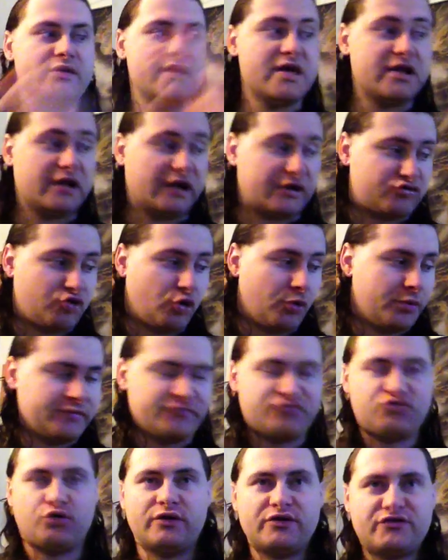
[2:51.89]
in October
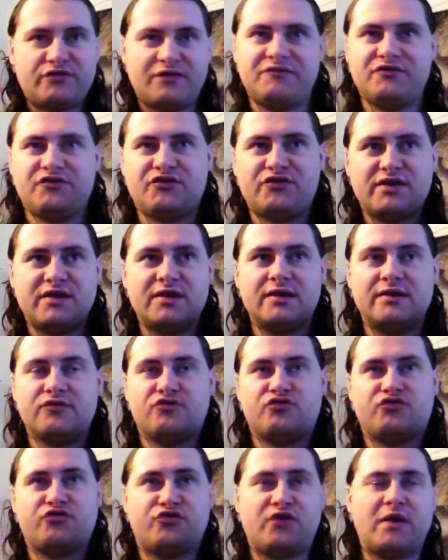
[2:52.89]
of 2017,
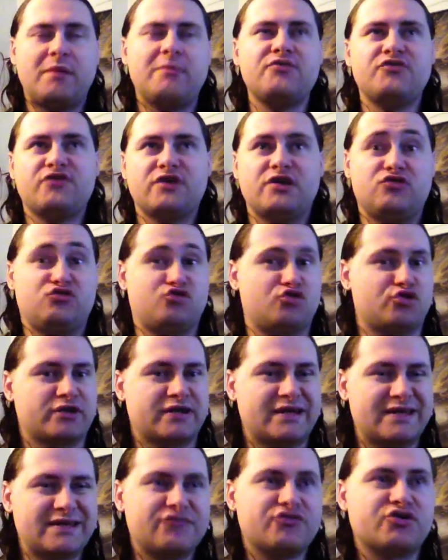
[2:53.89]
Sami Zayn
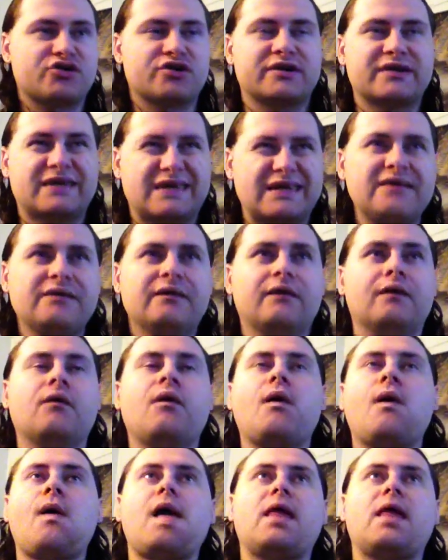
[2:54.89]
turned turned heel